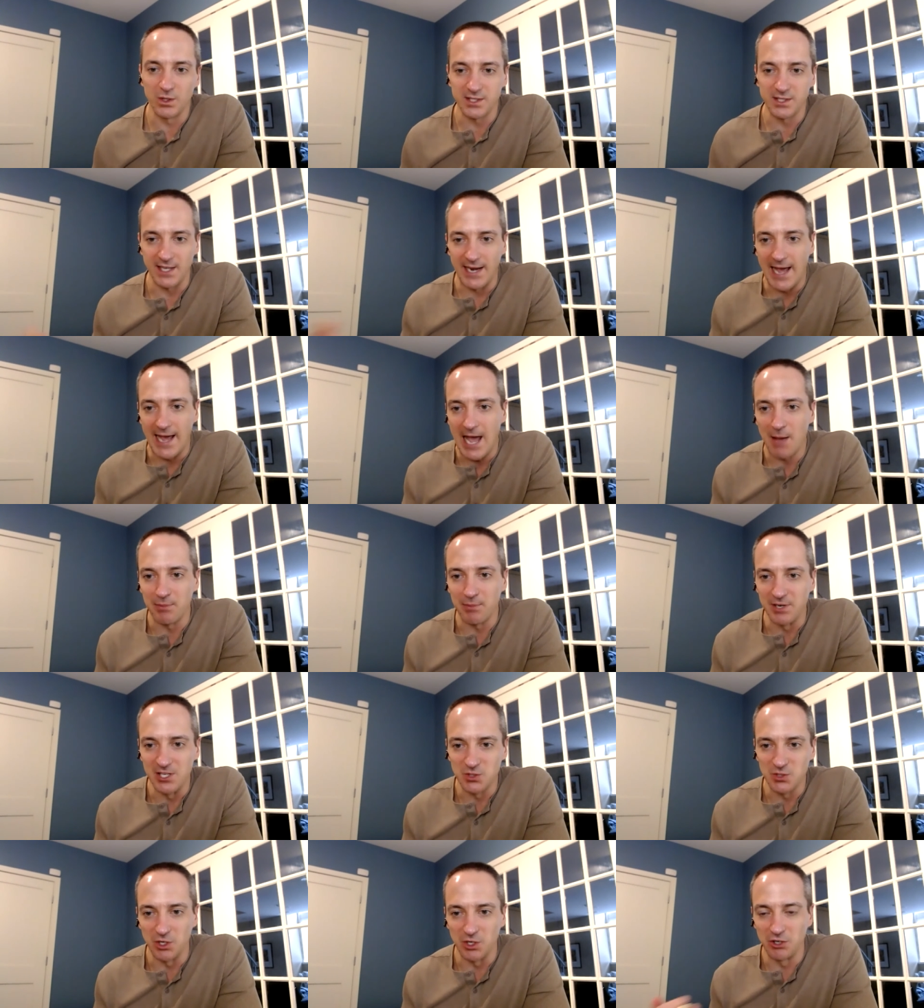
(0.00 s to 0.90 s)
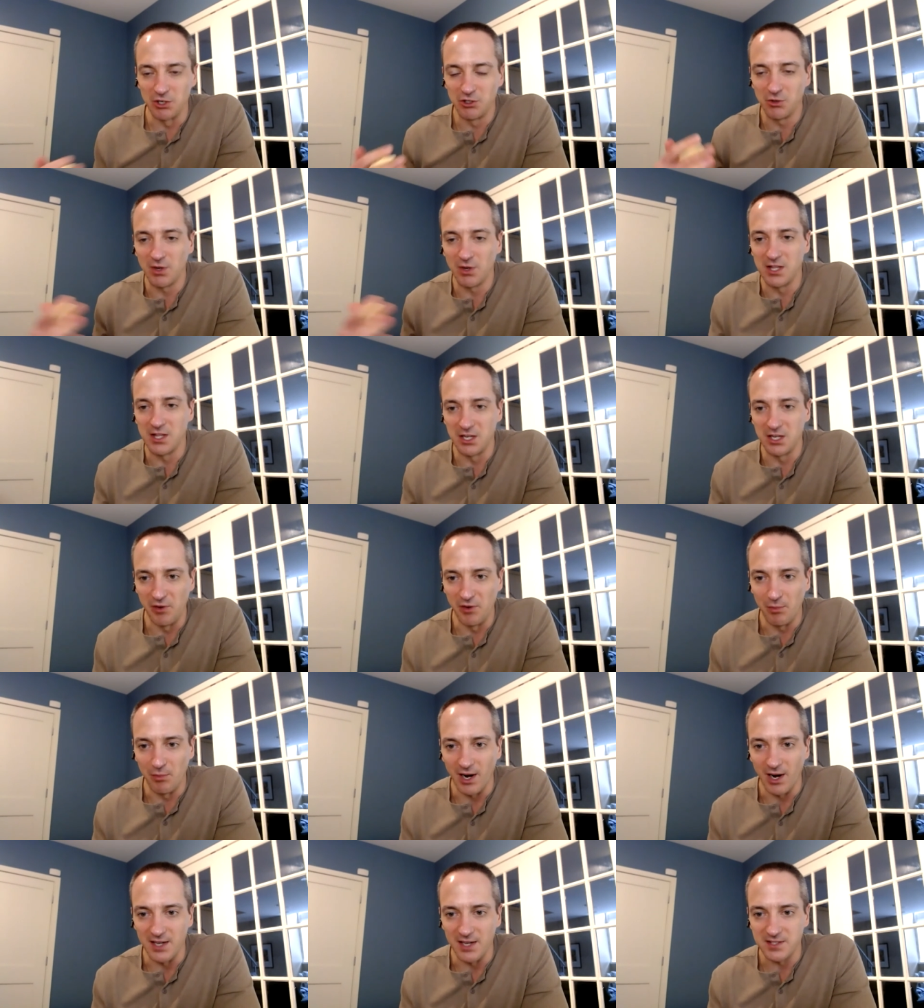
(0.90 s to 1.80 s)
going to happen is when you're doing an interview
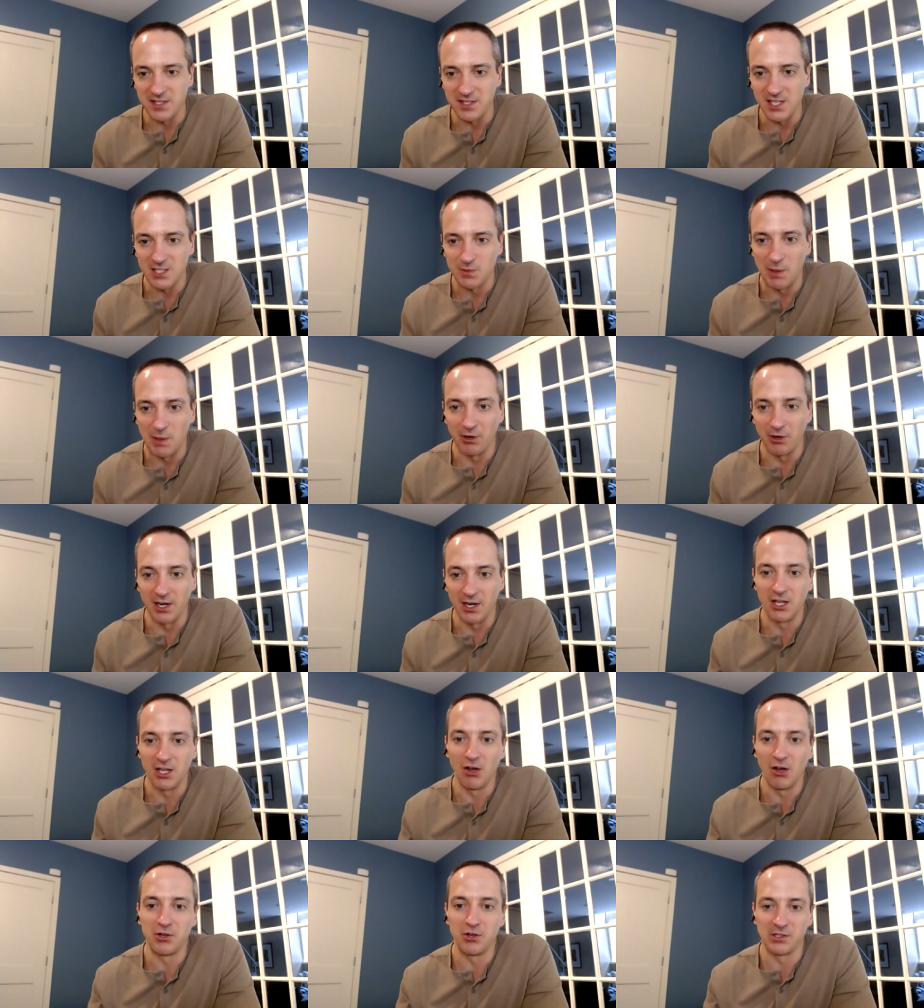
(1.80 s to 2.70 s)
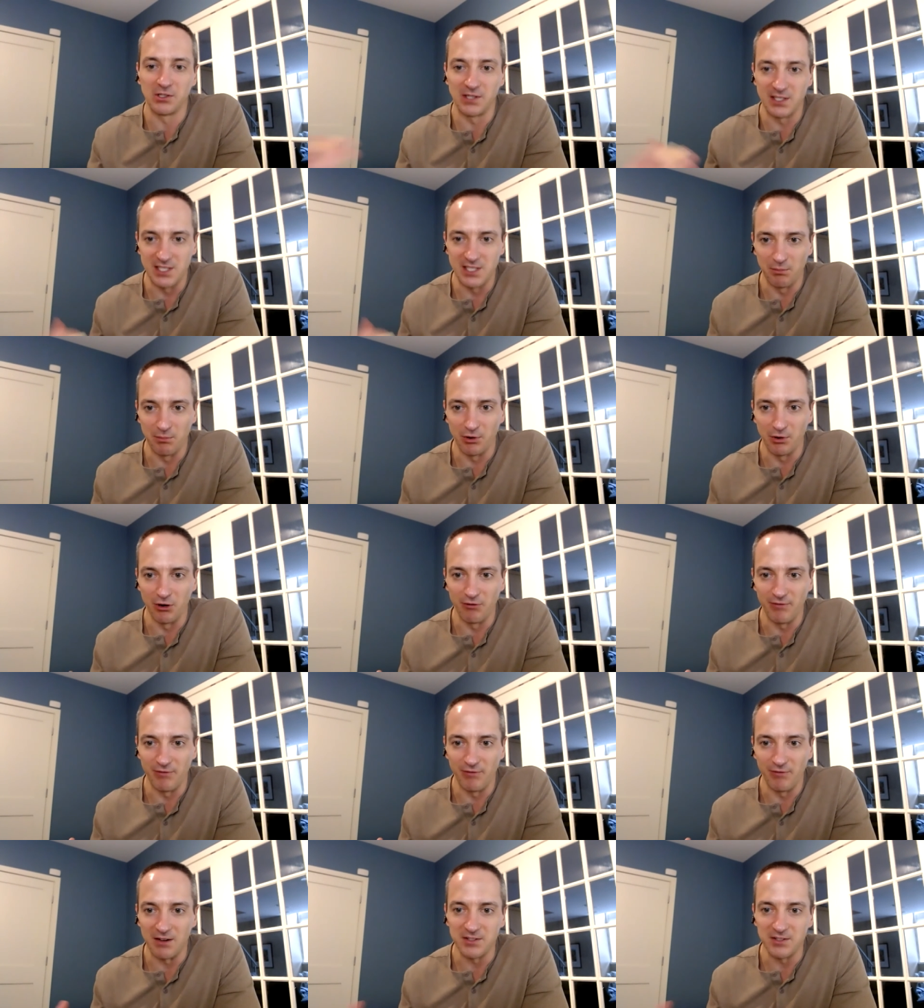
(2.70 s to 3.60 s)
process, people are going to go to your LinkedIn
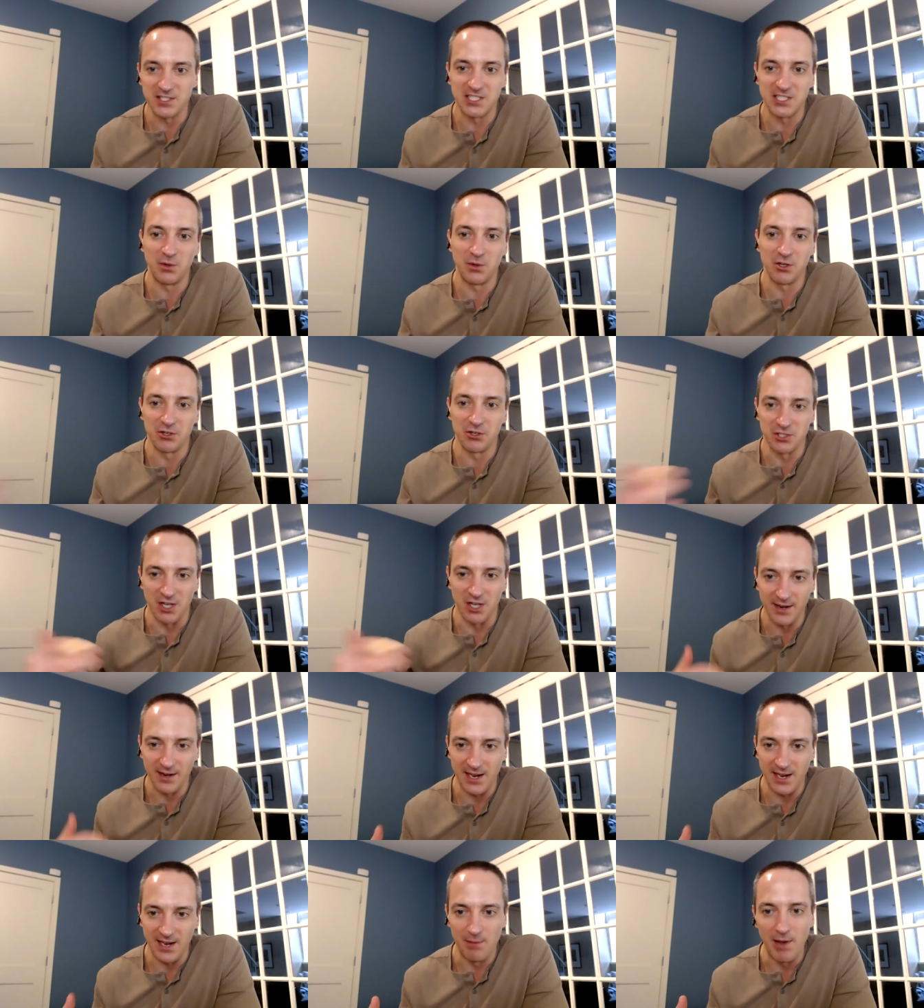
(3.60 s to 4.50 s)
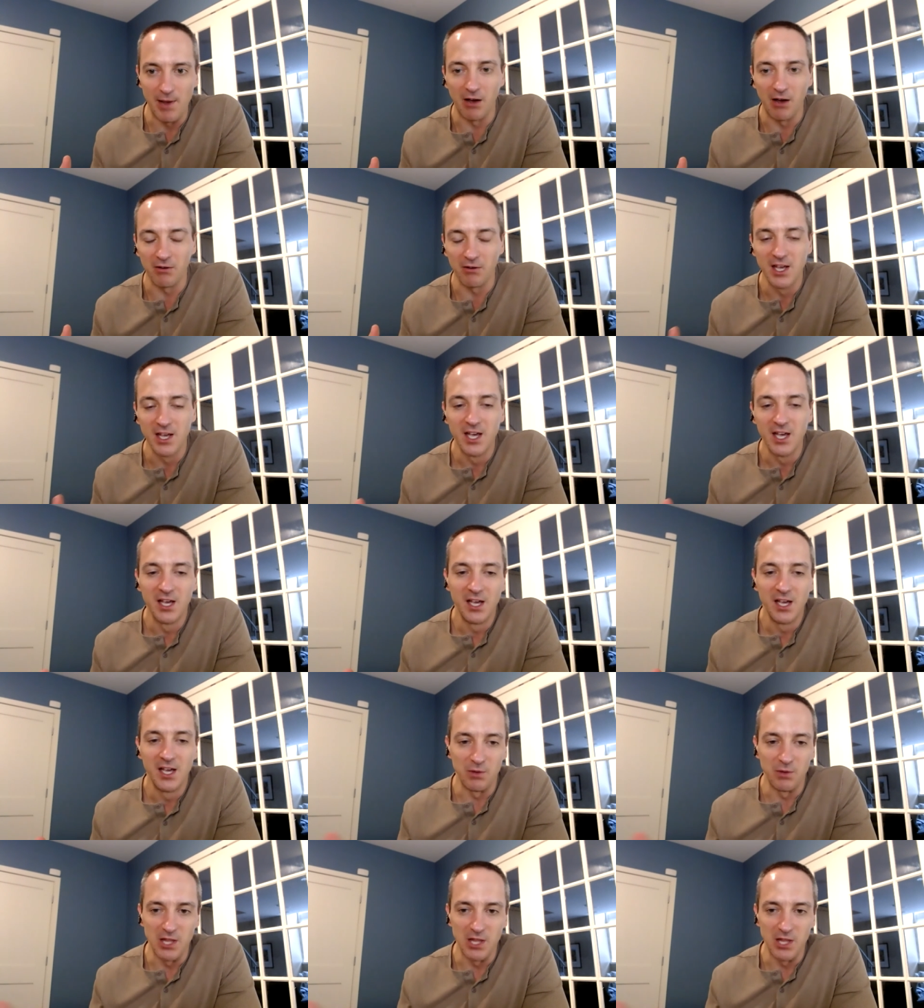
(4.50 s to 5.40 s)
profile, see what you're talking about,
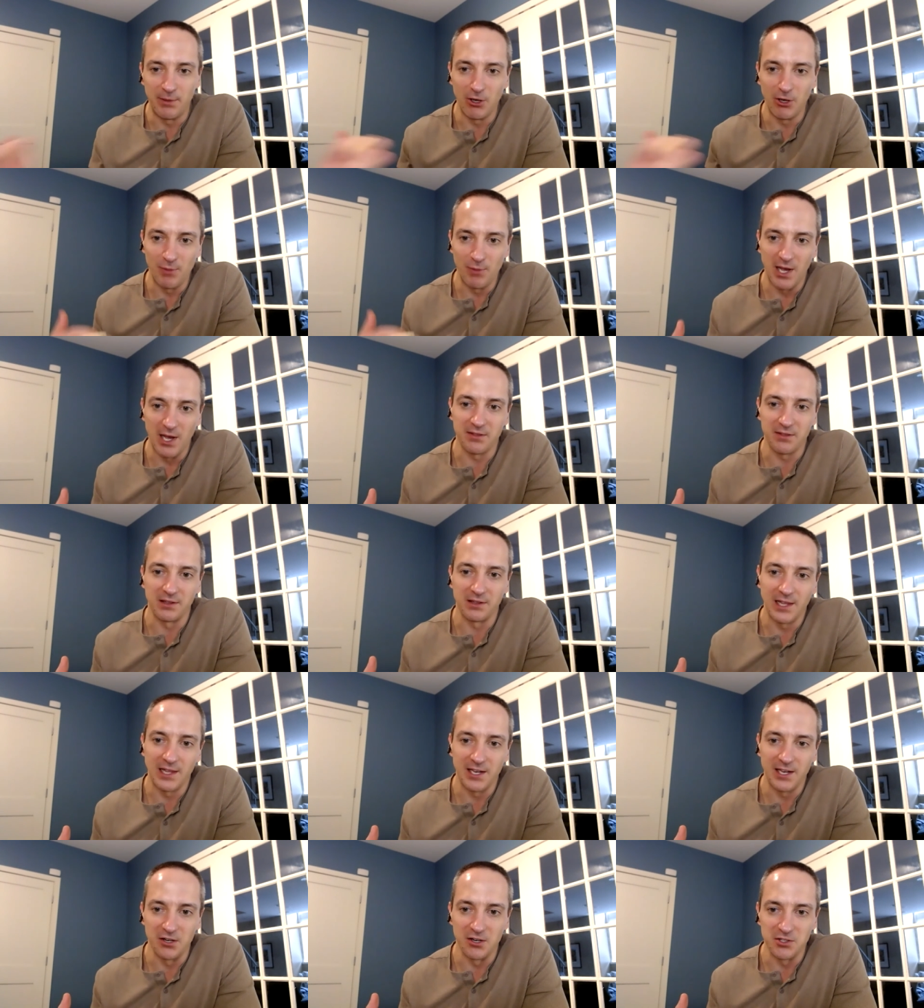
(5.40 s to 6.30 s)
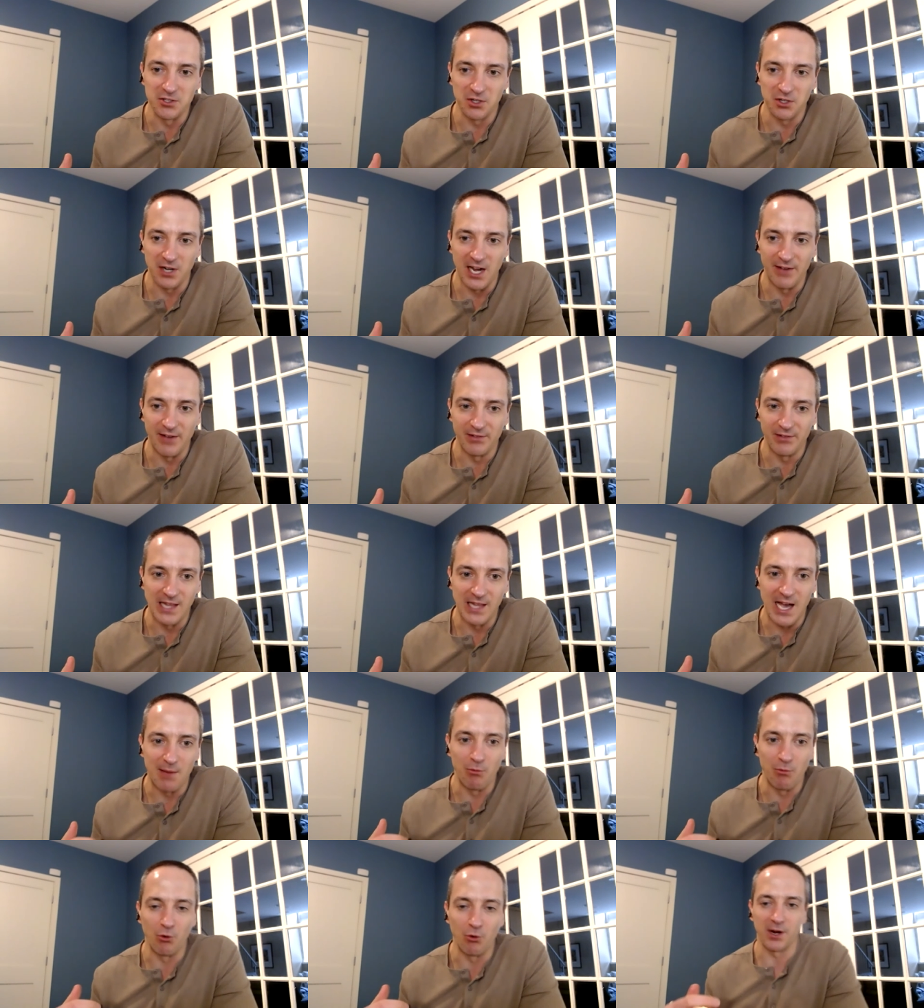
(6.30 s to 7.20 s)
and when they peel back the layers, they're going to have a
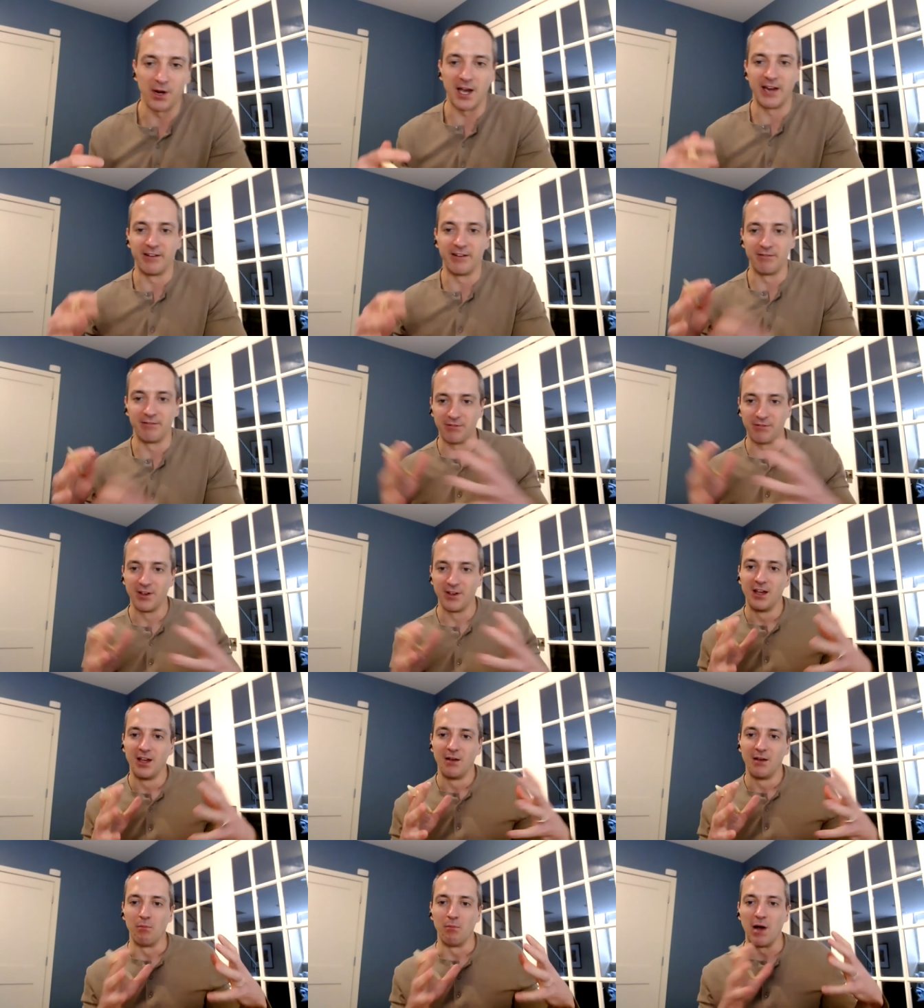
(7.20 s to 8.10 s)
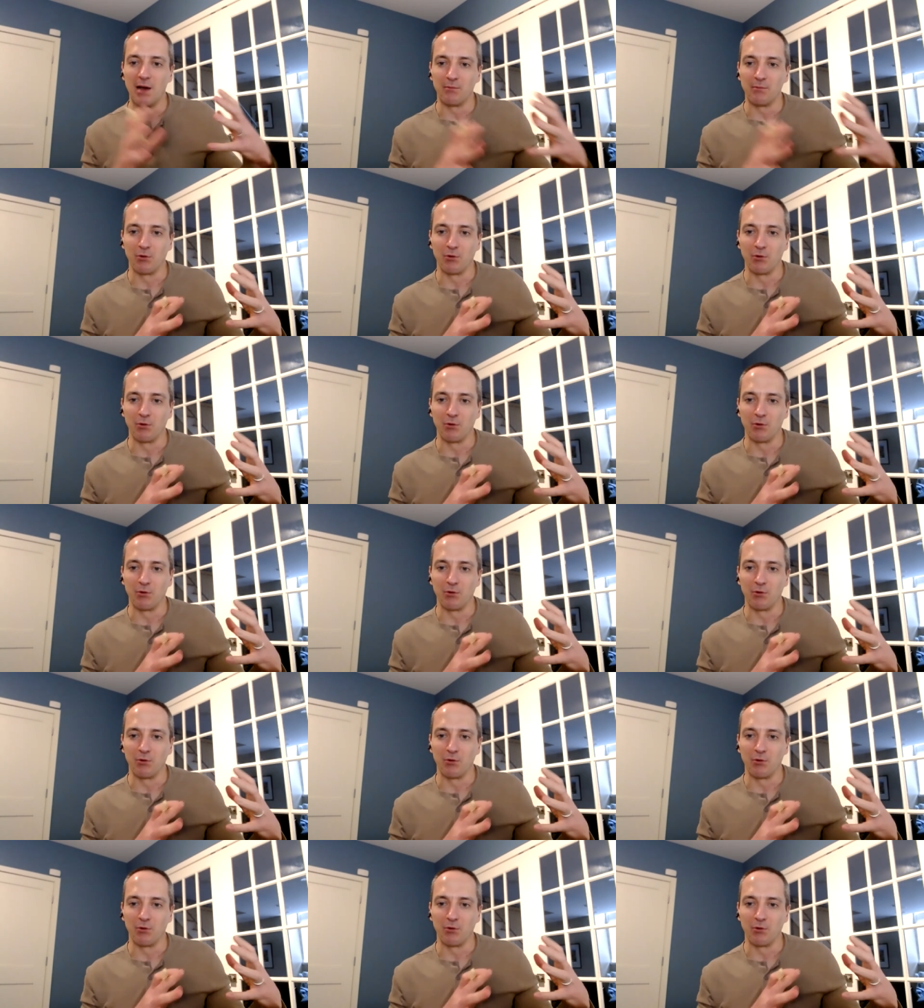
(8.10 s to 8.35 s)
lot more kind of more